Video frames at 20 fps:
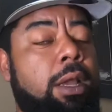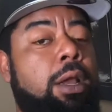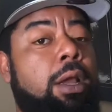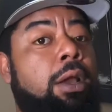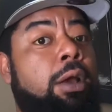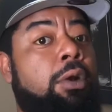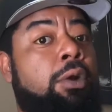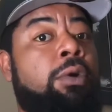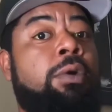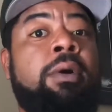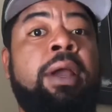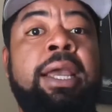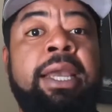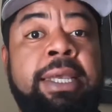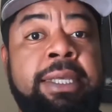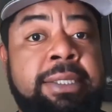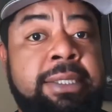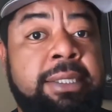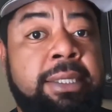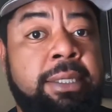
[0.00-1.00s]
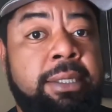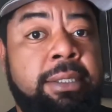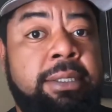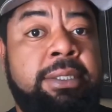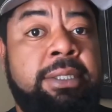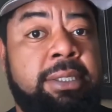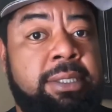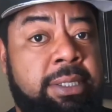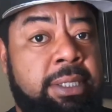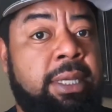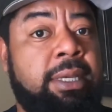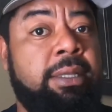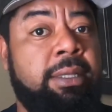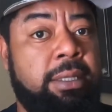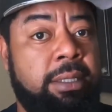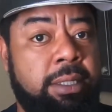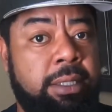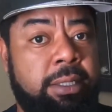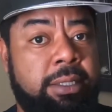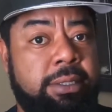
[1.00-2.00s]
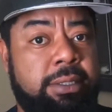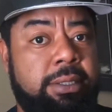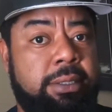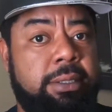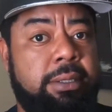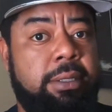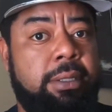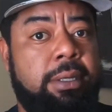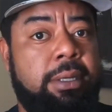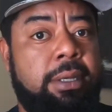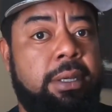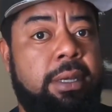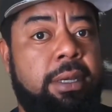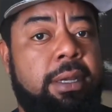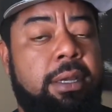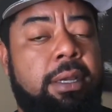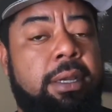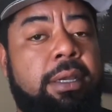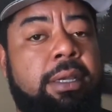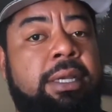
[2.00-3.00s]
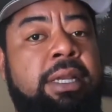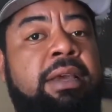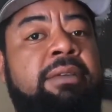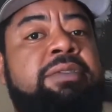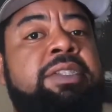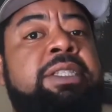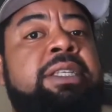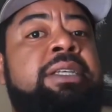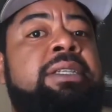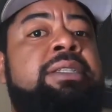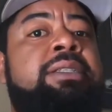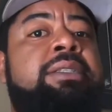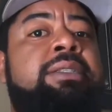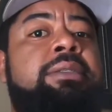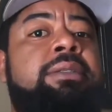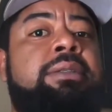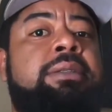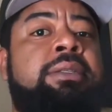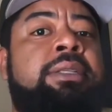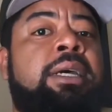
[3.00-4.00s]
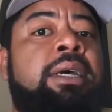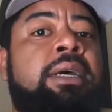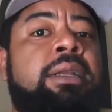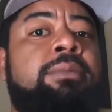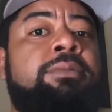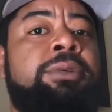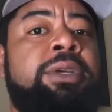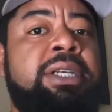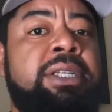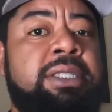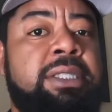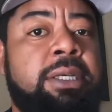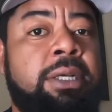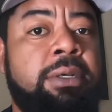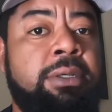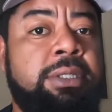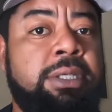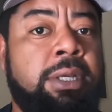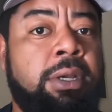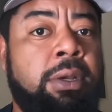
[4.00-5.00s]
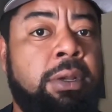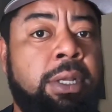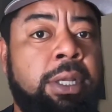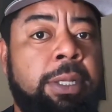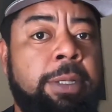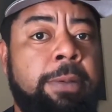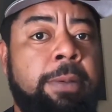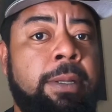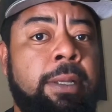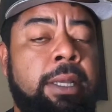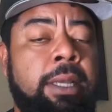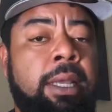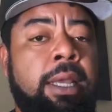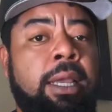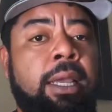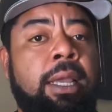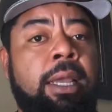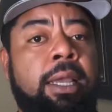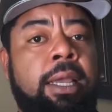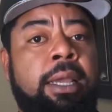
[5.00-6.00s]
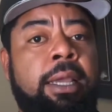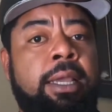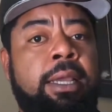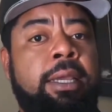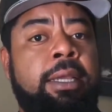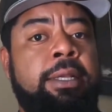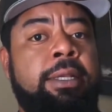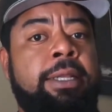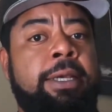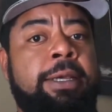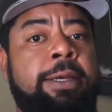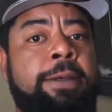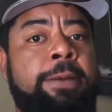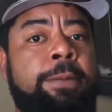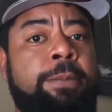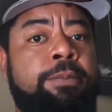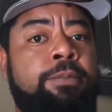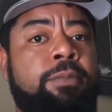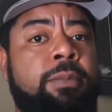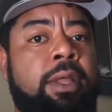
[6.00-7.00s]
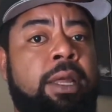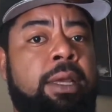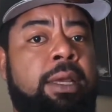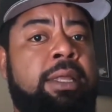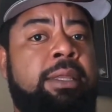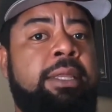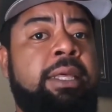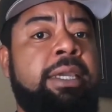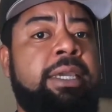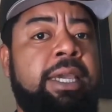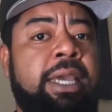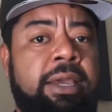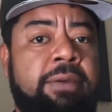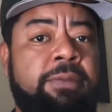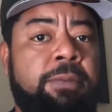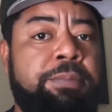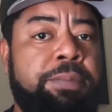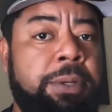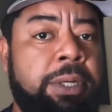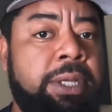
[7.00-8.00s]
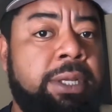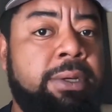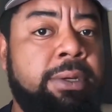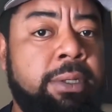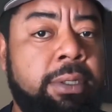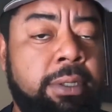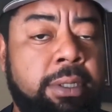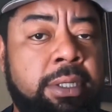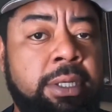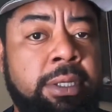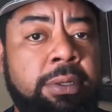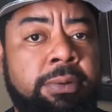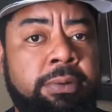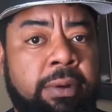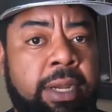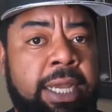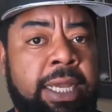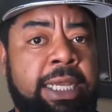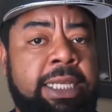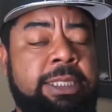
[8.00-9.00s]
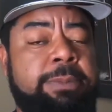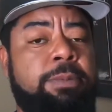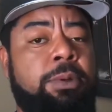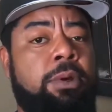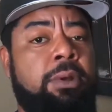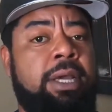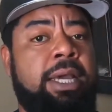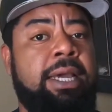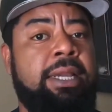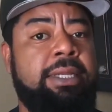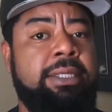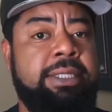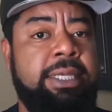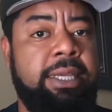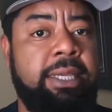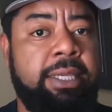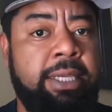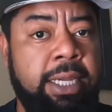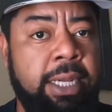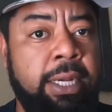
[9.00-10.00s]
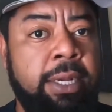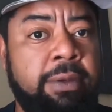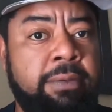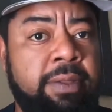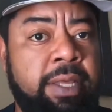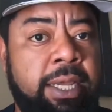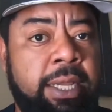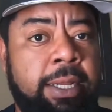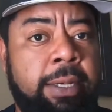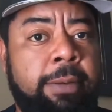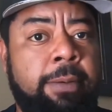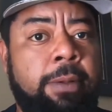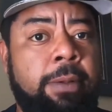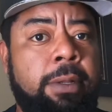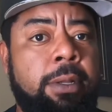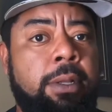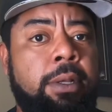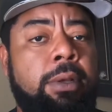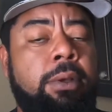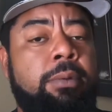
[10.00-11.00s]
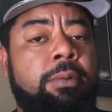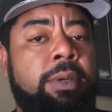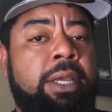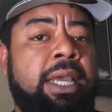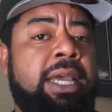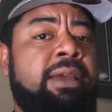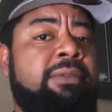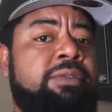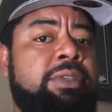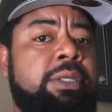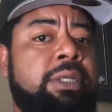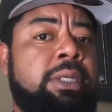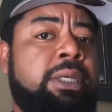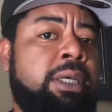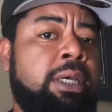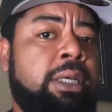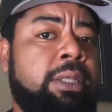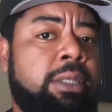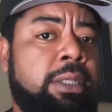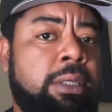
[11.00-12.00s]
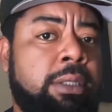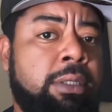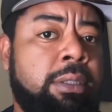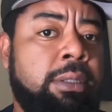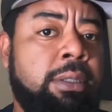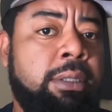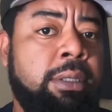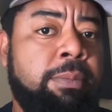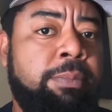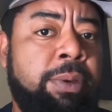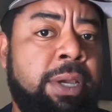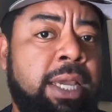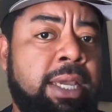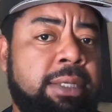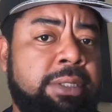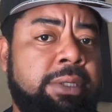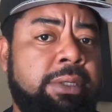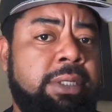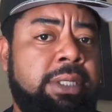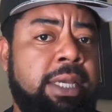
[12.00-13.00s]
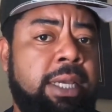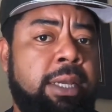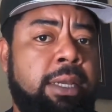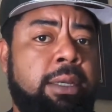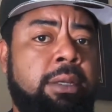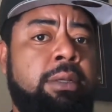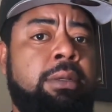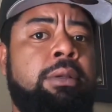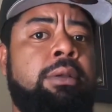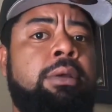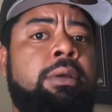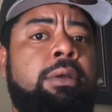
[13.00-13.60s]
Crazy, to say the least. And I've since done research on it, and I think I have a pretty good grasp on how to take care of that. We have to cut the pasture down,